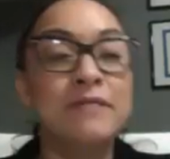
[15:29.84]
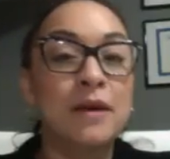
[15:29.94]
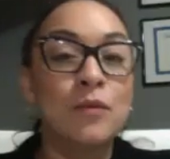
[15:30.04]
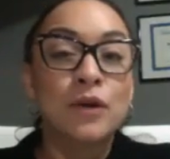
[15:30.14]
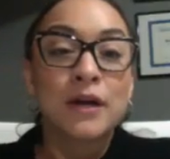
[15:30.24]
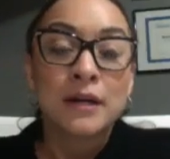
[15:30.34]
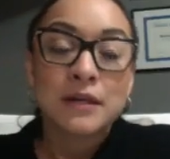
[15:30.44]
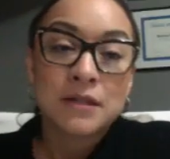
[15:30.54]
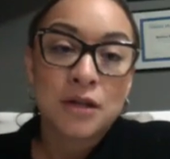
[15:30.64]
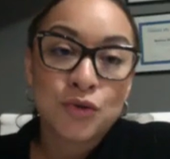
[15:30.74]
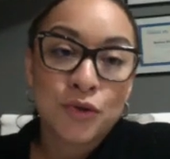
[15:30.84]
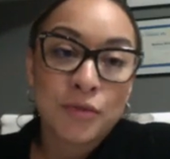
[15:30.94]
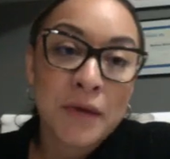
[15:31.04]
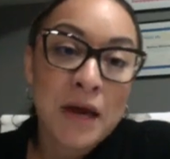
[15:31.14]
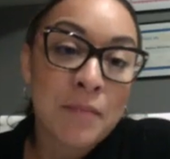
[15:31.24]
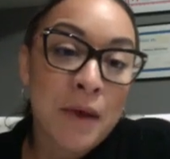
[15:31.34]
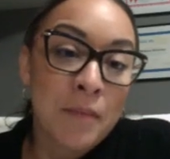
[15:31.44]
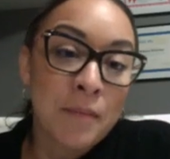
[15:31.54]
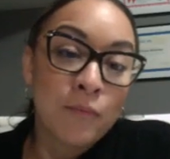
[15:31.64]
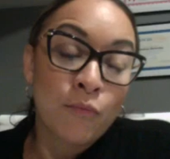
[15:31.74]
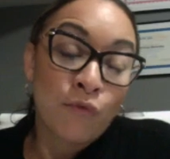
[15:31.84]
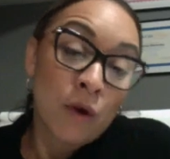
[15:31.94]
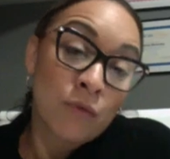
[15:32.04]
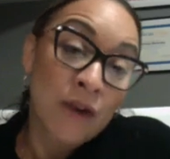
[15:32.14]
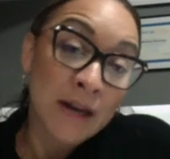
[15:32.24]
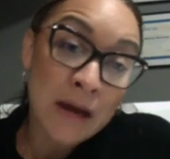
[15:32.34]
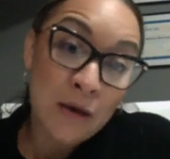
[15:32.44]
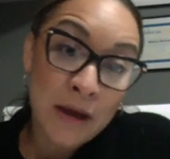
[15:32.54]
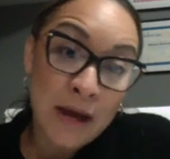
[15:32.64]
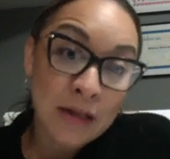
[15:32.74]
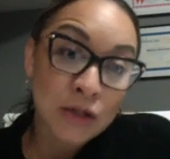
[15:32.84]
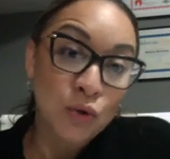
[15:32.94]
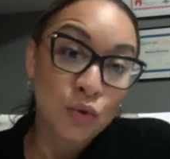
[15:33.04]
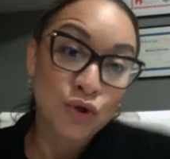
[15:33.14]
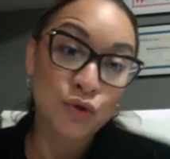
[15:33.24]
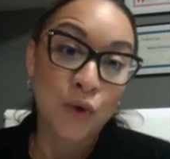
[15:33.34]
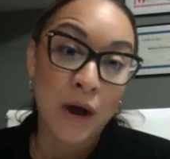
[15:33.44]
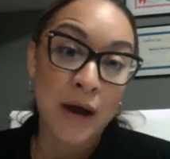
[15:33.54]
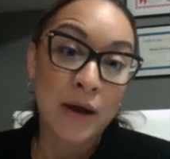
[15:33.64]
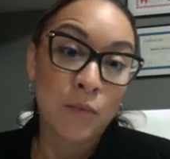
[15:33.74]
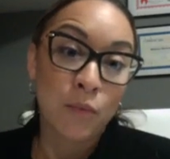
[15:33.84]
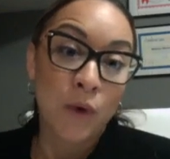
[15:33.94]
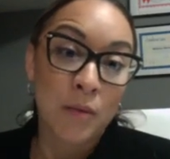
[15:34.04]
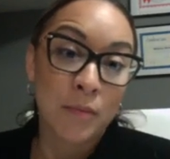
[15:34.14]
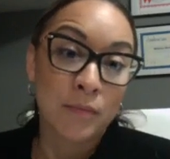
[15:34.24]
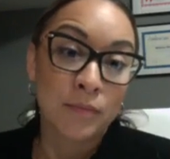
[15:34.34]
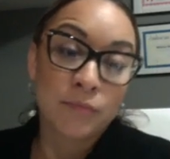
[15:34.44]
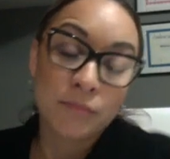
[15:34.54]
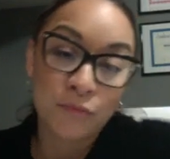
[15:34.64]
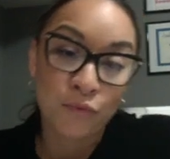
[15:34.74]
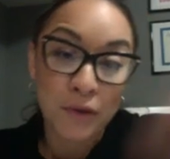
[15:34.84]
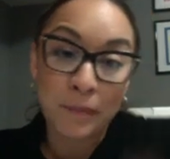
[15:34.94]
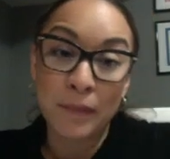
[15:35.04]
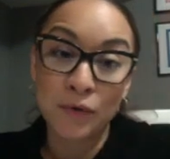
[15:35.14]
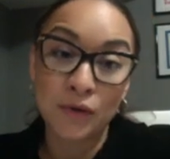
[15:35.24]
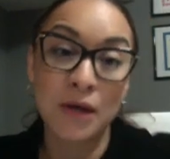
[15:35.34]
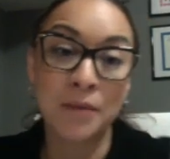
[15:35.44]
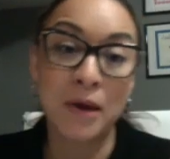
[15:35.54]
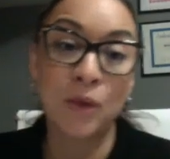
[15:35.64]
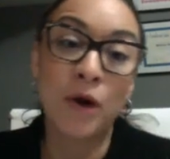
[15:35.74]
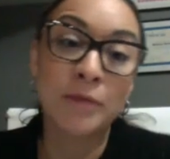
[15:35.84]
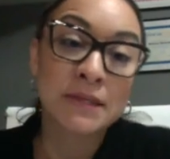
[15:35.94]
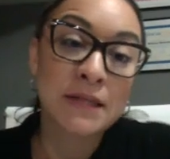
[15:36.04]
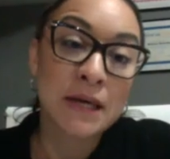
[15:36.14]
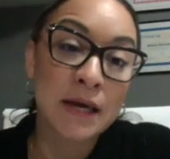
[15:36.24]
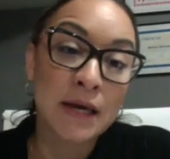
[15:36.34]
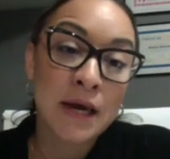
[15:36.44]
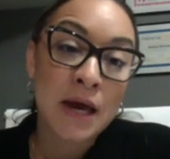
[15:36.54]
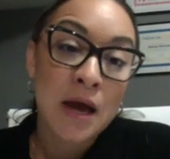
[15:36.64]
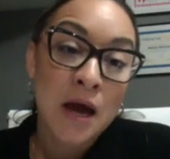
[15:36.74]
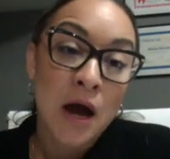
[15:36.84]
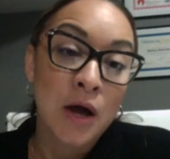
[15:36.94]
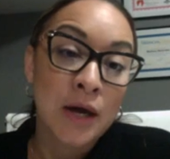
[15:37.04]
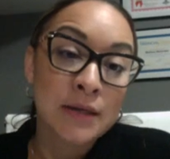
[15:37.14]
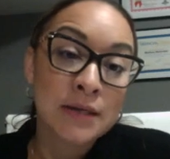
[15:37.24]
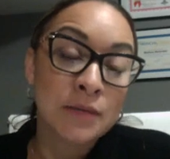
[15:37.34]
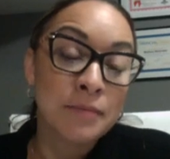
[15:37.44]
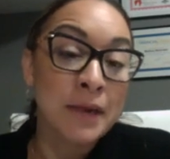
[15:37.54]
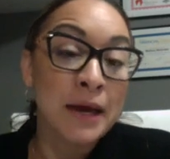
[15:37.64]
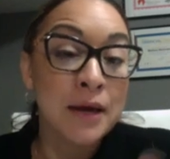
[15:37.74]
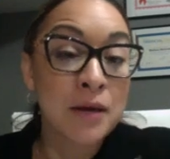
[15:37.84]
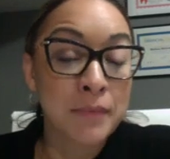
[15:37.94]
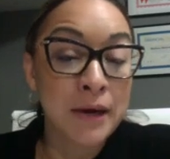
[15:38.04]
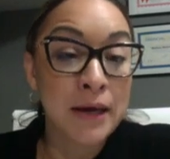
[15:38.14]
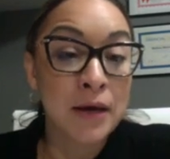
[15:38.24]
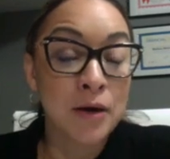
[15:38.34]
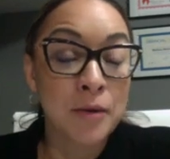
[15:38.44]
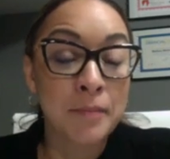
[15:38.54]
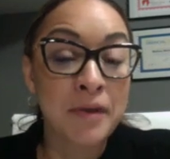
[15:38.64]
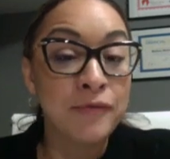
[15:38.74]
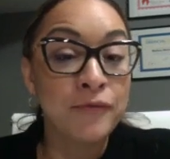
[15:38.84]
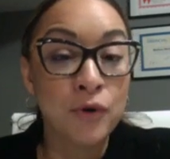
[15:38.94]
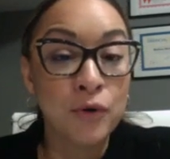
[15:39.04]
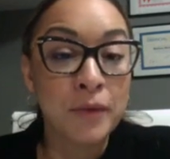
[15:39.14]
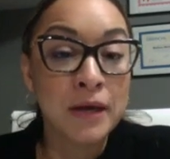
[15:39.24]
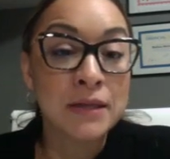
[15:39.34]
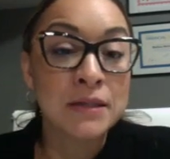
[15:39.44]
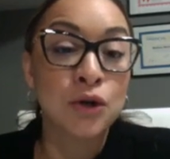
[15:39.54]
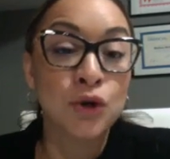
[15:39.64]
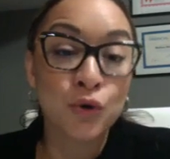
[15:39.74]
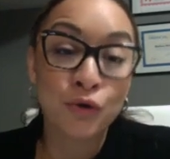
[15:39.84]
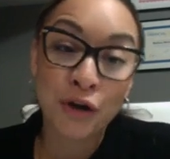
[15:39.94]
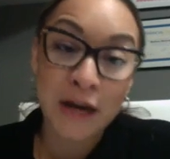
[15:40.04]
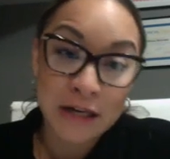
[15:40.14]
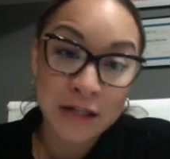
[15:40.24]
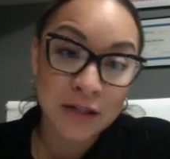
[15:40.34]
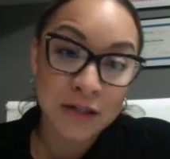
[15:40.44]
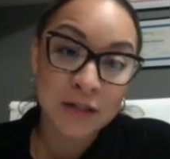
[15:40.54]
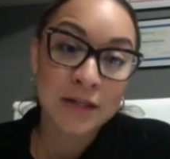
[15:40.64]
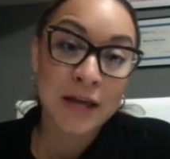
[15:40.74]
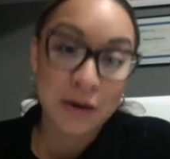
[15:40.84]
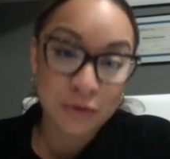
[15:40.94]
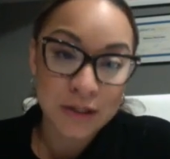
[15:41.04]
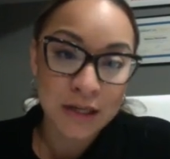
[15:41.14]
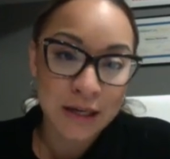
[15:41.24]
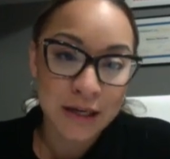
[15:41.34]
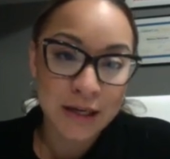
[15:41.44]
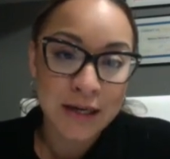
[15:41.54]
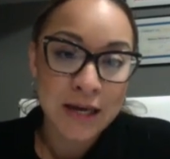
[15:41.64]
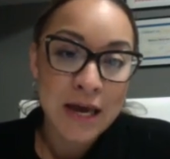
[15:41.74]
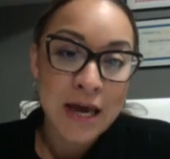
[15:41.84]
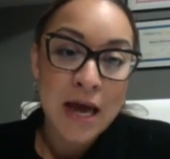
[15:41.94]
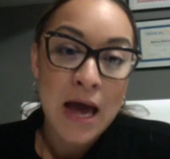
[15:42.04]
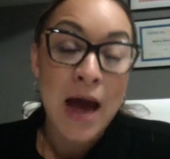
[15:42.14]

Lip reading: they want to get in touch with me, well, right now, like I told you, I am rebuilding my website. My firm is New Creations Counseling. I